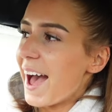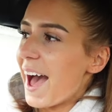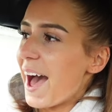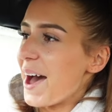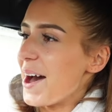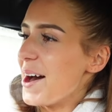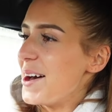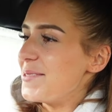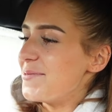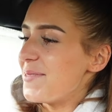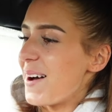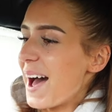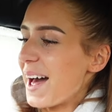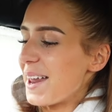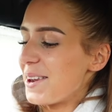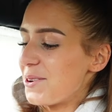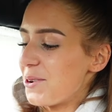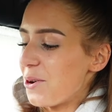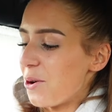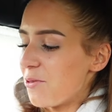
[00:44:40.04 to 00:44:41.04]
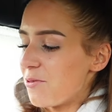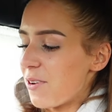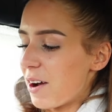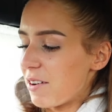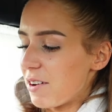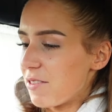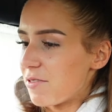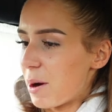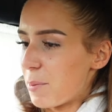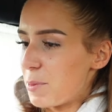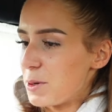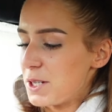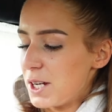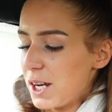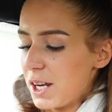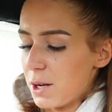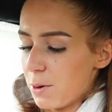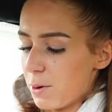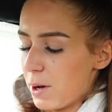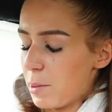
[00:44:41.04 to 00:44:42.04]
and not very
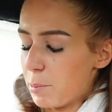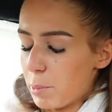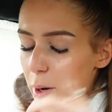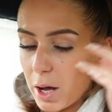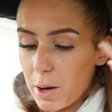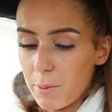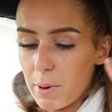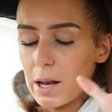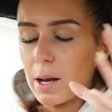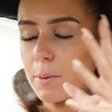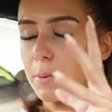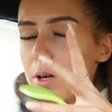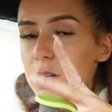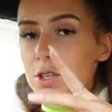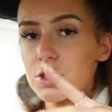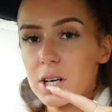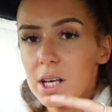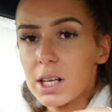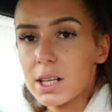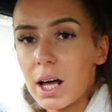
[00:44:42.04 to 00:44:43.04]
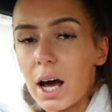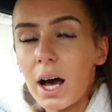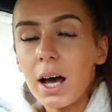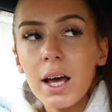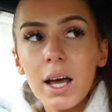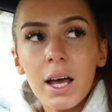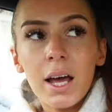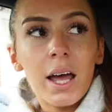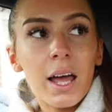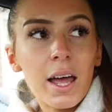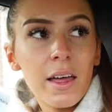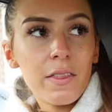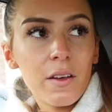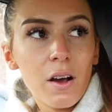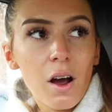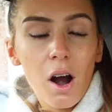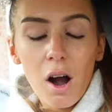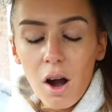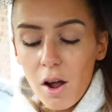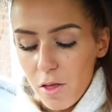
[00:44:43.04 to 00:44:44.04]
frappuccino-y. But oh well, I'm going to drink that in the
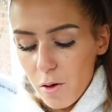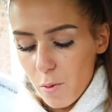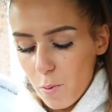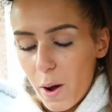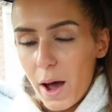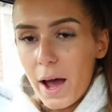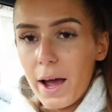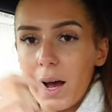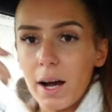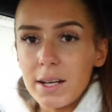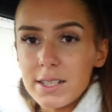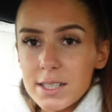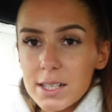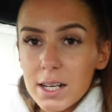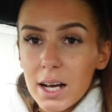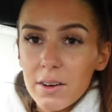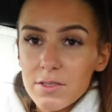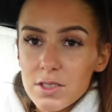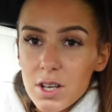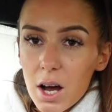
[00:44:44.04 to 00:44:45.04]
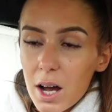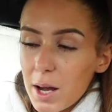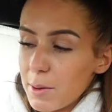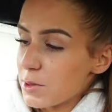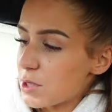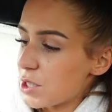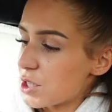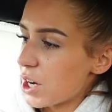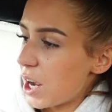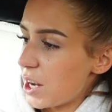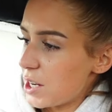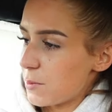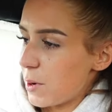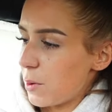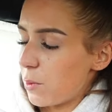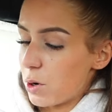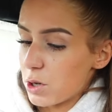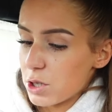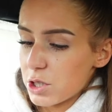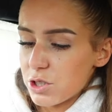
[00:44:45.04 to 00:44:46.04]
car on the way. I didn't have time to change my
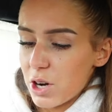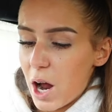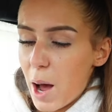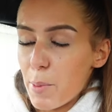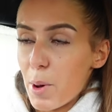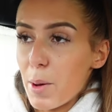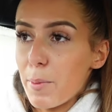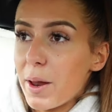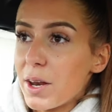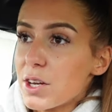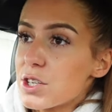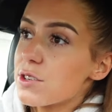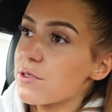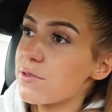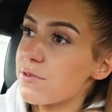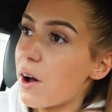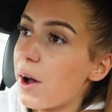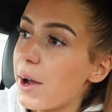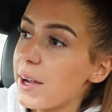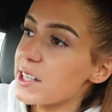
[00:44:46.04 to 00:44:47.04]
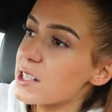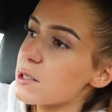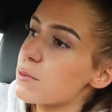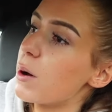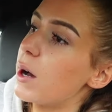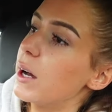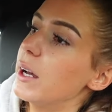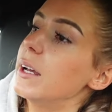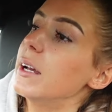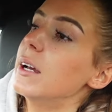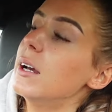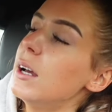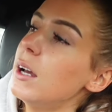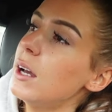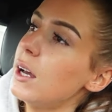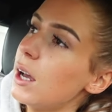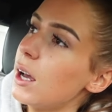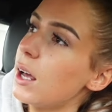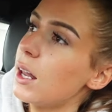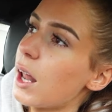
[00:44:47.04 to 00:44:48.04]
watch strap. I managed to find my,
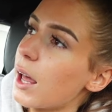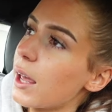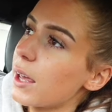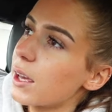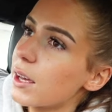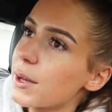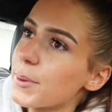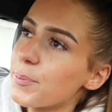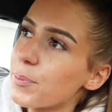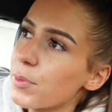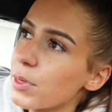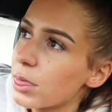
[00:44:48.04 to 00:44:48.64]
like,